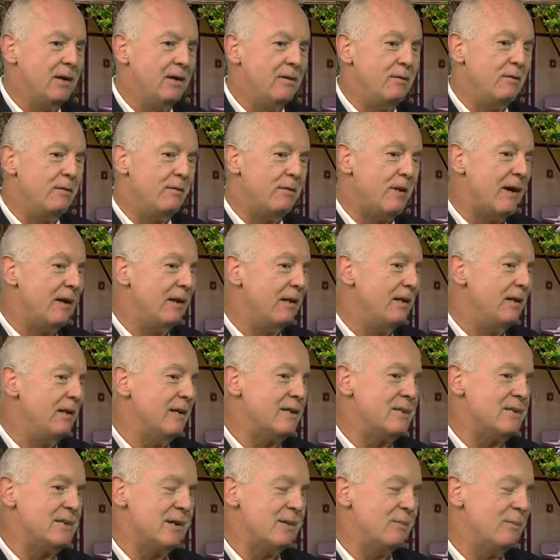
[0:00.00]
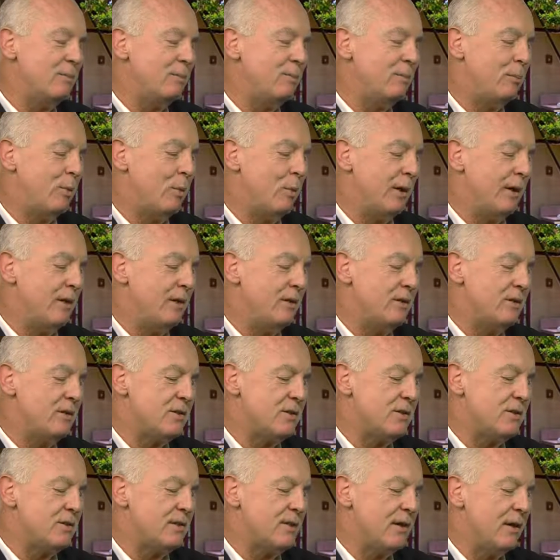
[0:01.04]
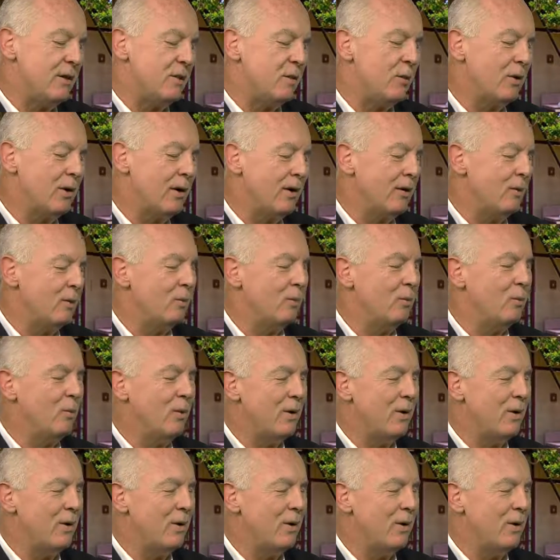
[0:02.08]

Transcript: and finally, at some point, just saying, okay,